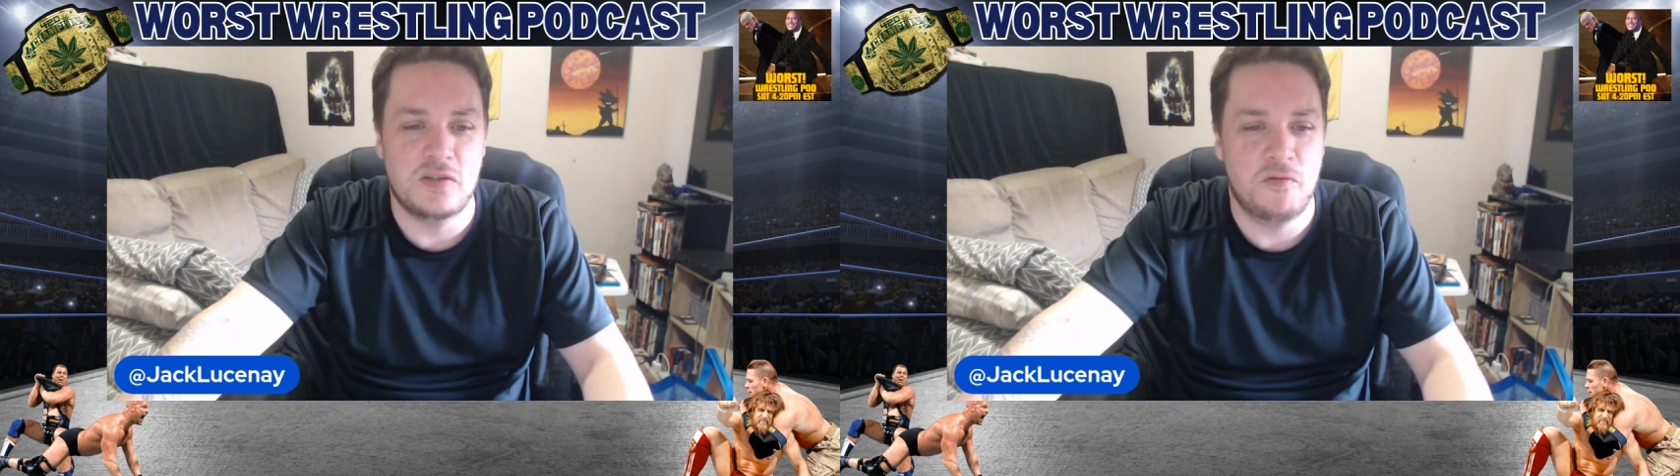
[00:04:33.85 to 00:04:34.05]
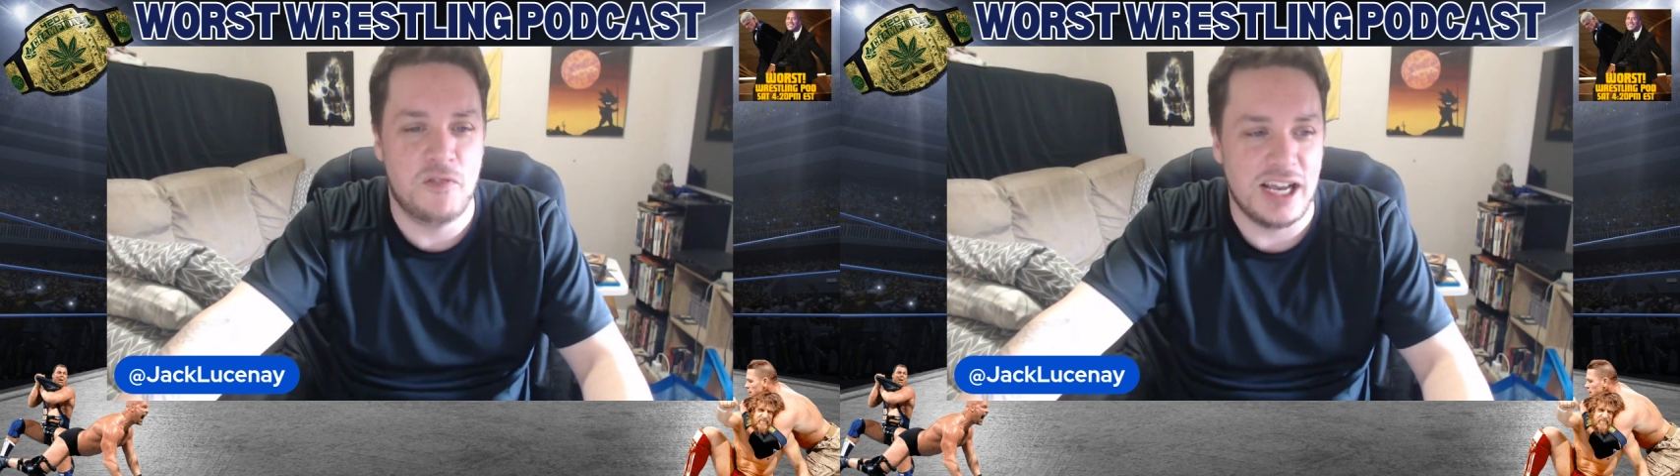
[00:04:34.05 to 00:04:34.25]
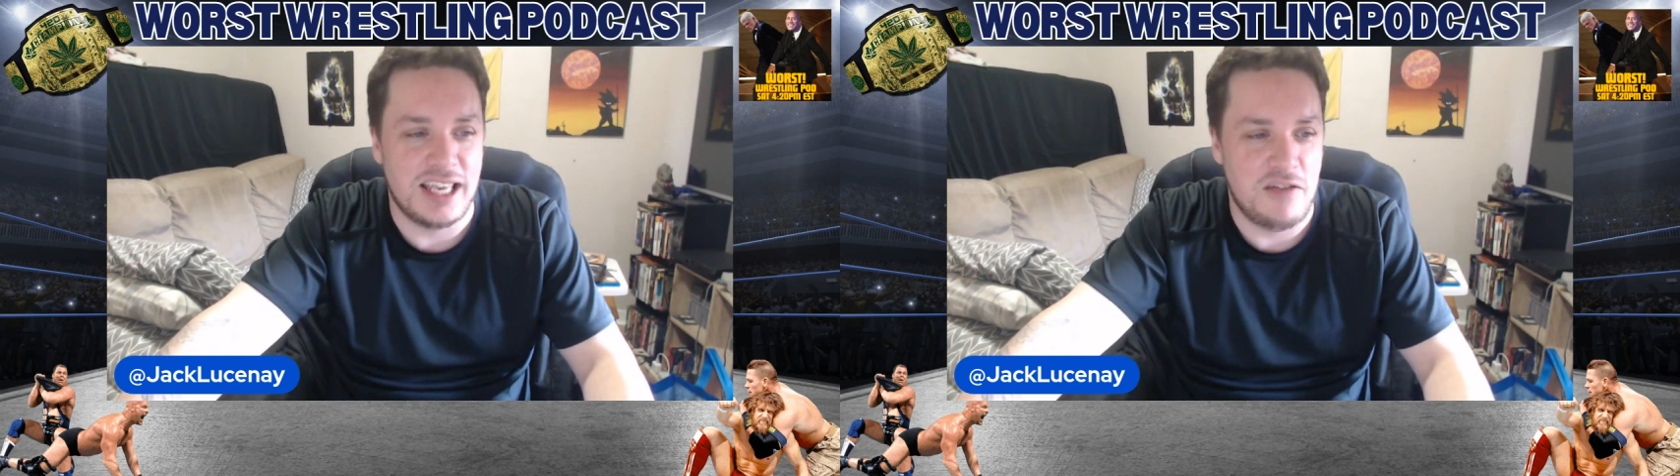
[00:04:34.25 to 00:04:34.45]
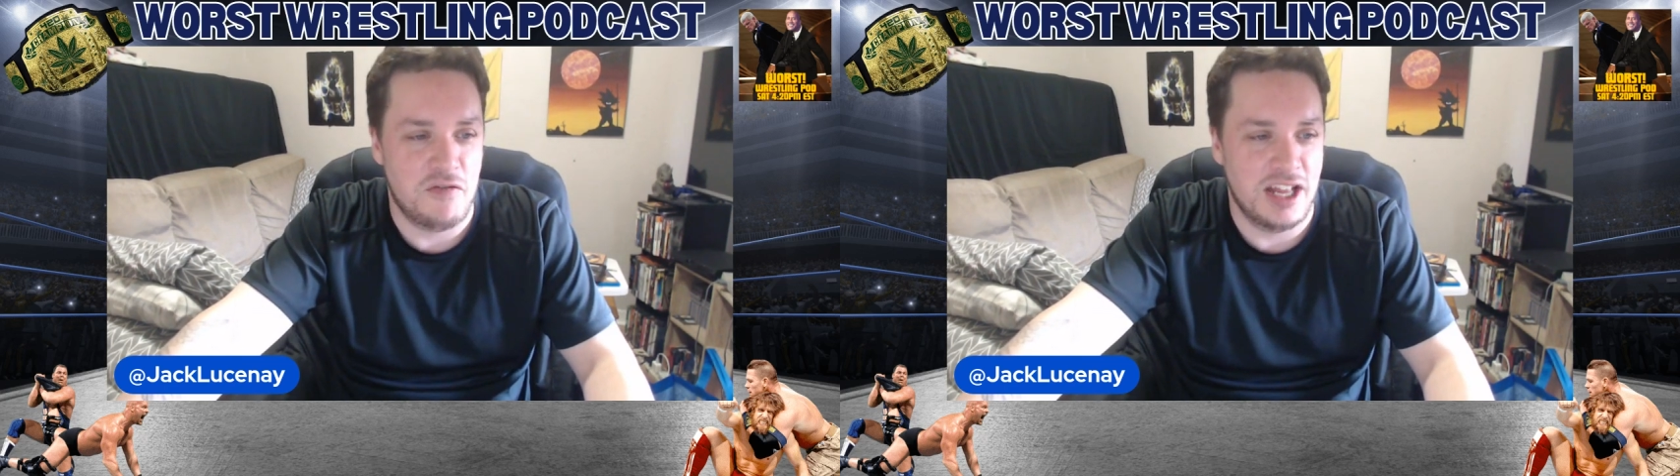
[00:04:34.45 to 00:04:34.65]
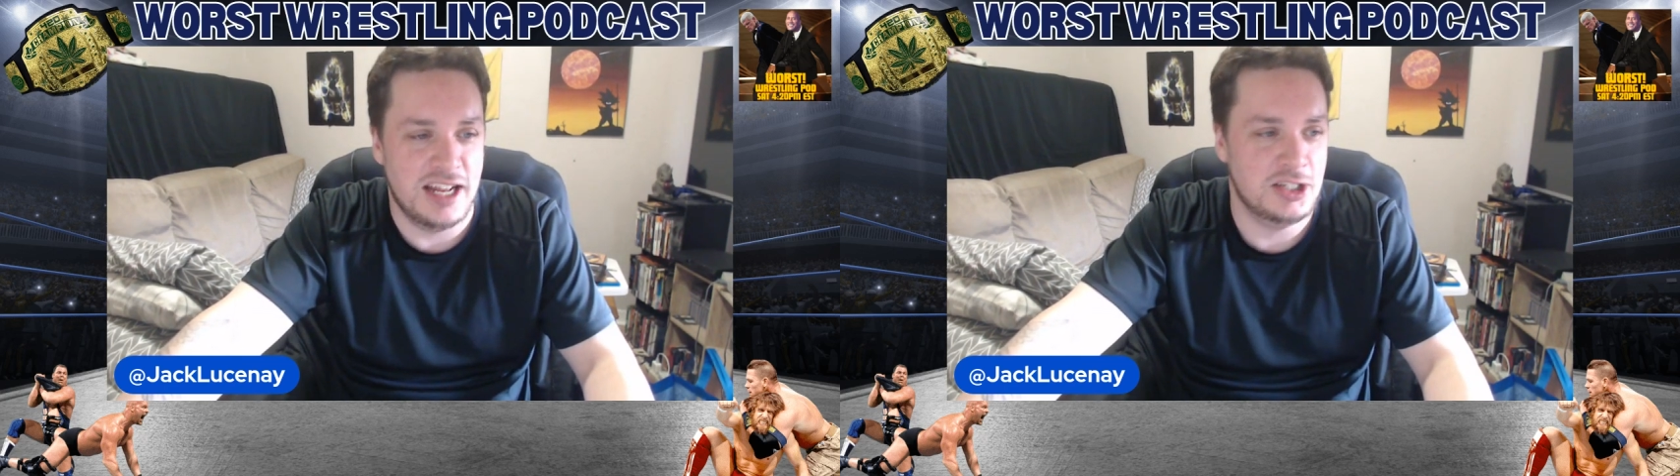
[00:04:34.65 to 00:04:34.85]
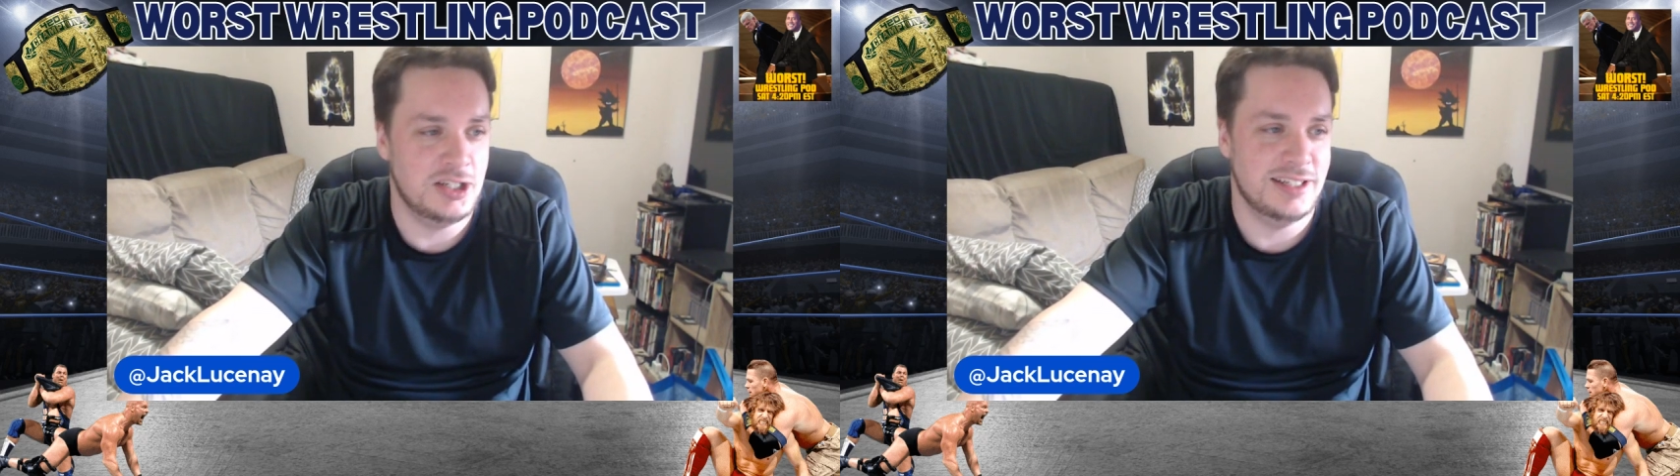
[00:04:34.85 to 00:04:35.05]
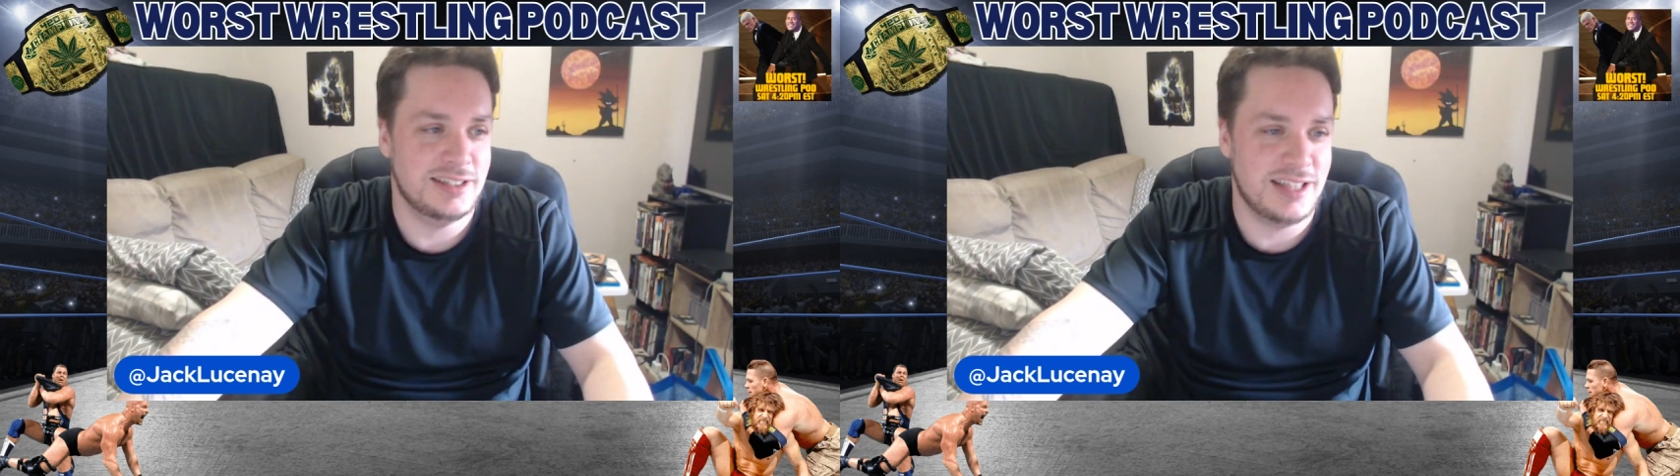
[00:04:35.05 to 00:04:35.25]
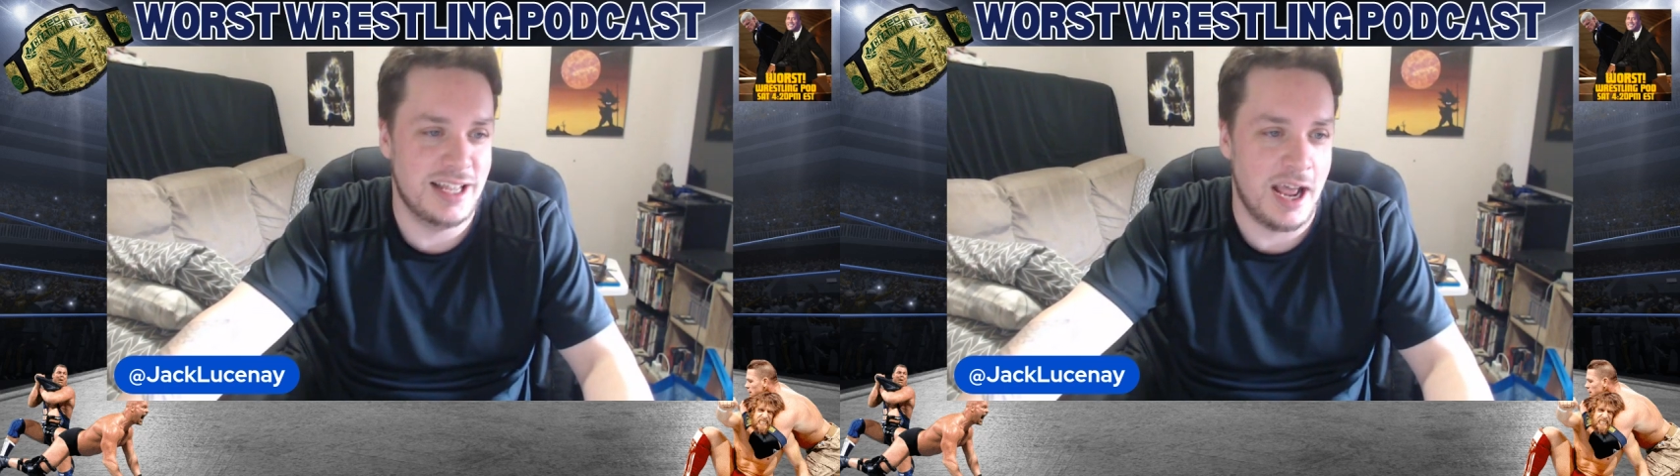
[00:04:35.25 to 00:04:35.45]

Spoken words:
fucky finishes that